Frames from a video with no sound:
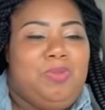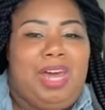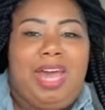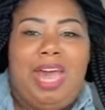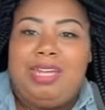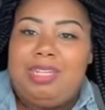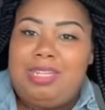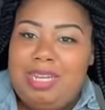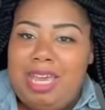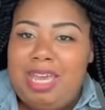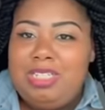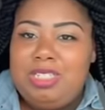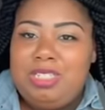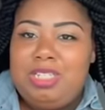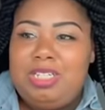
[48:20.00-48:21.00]
I got the
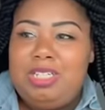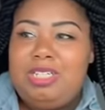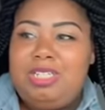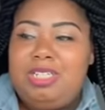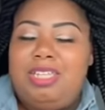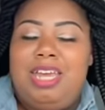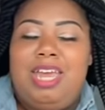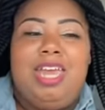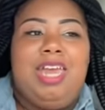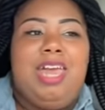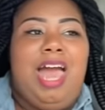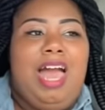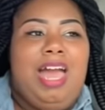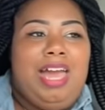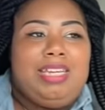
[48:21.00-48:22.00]
Deja
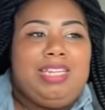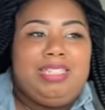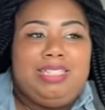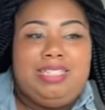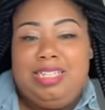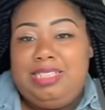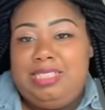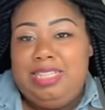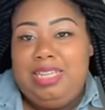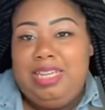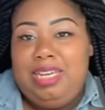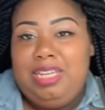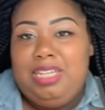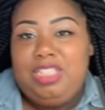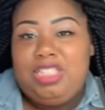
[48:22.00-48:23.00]
that I got the 60
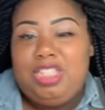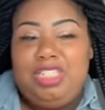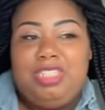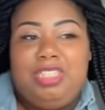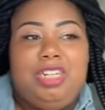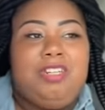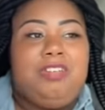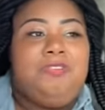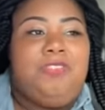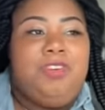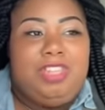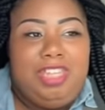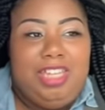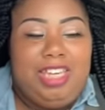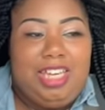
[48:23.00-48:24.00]
inch instead of the
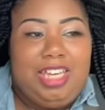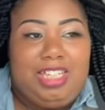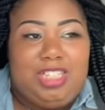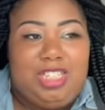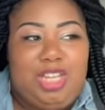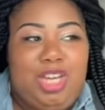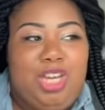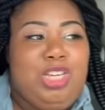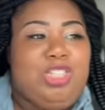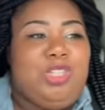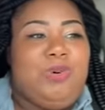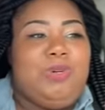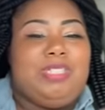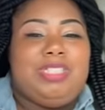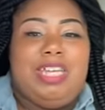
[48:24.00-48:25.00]
50 inch.
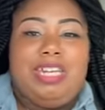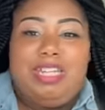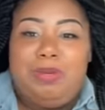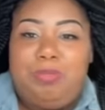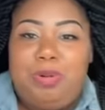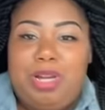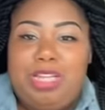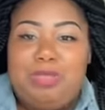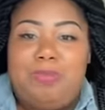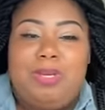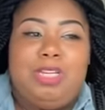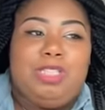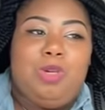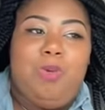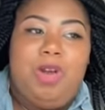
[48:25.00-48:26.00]
So instead of the braids
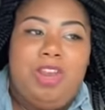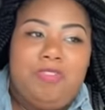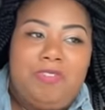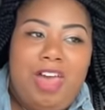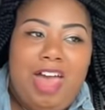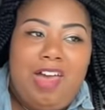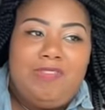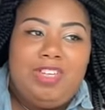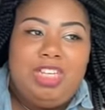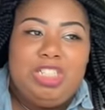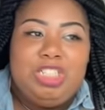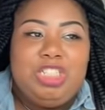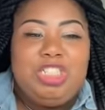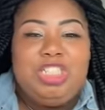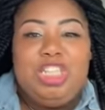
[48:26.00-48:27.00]
being 25
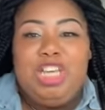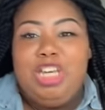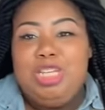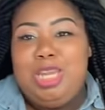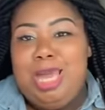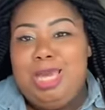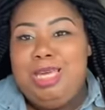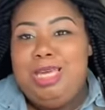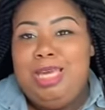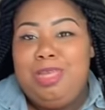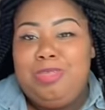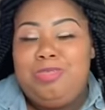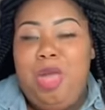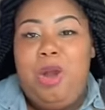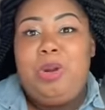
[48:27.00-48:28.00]
inches, they
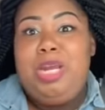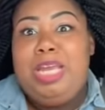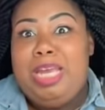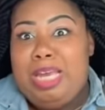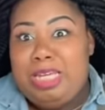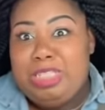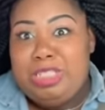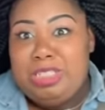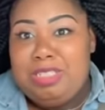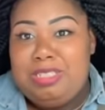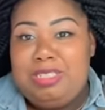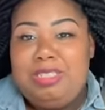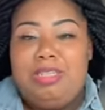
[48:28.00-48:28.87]
30 inches.